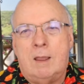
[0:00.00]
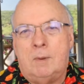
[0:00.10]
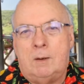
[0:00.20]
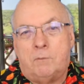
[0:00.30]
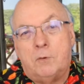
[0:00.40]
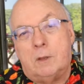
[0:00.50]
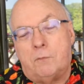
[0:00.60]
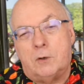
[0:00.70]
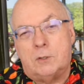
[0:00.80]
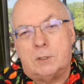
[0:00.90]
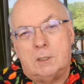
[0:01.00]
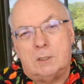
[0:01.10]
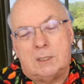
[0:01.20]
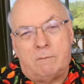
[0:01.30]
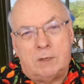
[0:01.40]
And for the first
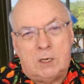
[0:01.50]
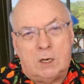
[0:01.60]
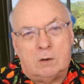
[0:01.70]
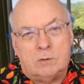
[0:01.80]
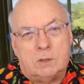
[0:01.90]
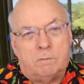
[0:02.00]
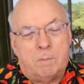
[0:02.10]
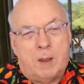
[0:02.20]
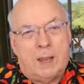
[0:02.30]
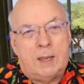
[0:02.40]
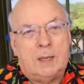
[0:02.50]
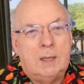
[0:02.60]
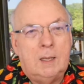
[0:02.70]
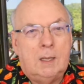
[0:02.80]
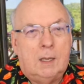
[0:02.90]
7 years of my
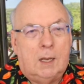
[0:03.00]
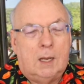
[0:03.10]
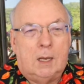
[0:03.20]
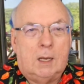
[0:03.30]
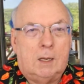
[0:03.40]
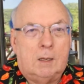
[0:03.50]
uh,